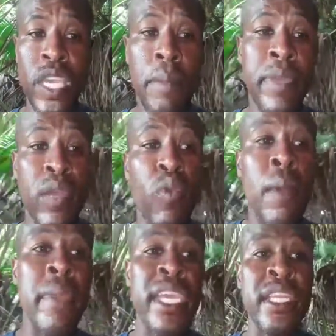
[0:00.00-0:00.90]
and be the
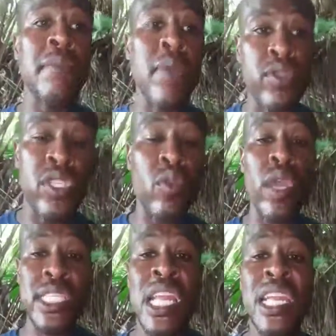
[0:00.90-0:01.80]
one making the most
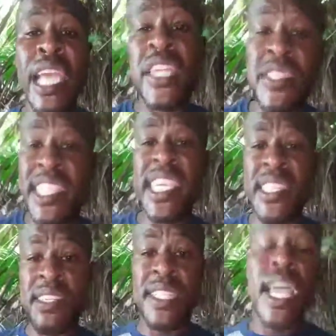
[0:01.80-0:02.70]
noise like you see
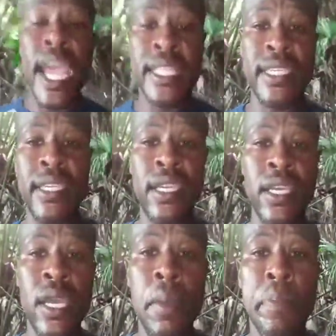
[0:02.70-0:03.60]
in society.
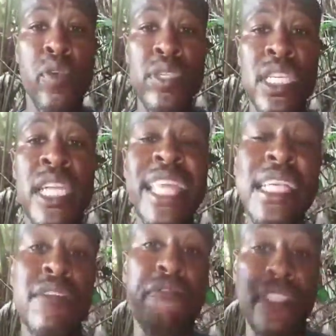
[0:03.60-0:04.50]
Because
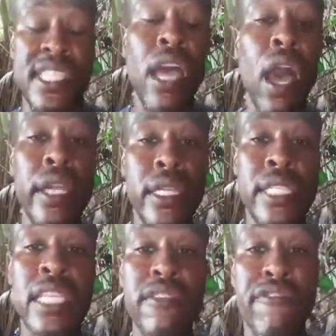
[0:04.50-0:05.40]
that's a facade.
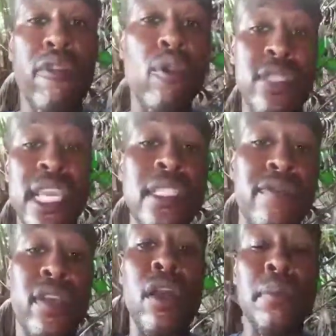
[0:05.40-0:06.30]
That's a false sense
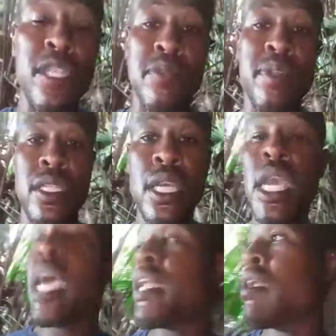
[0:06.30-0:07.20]
of accomplishment.
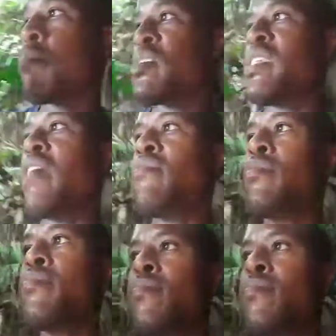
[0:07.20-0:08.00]
And number 7,